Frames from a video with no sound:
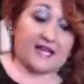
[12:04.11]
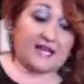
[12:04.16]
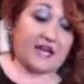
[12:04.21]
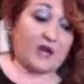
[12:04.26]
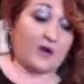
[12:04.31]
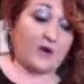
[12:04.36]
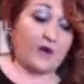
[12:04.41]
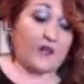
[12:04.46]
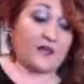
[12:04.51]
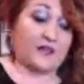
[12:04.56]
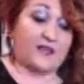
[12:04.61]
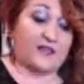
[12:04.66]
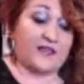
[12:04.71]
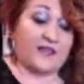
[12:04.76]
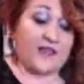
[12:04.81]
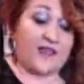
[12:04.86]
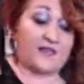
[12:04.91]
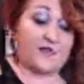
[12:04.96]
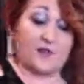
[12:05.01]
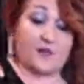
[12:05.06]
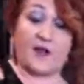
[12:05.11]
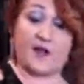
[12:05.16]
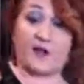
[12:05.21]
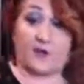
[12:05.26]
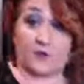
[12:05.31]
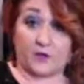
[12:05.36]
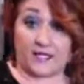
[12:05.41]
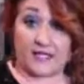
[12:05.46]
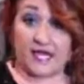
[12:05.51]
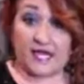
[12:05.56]
and I wear it like that for about
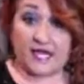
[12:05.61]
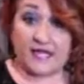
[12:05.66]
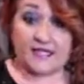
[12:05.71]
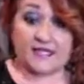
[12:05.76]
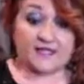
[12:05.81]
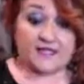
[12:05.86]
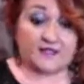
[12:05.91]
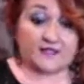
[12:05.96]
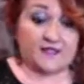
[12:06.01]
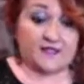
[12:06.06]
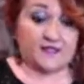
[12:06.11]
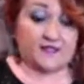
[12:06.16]
3 days.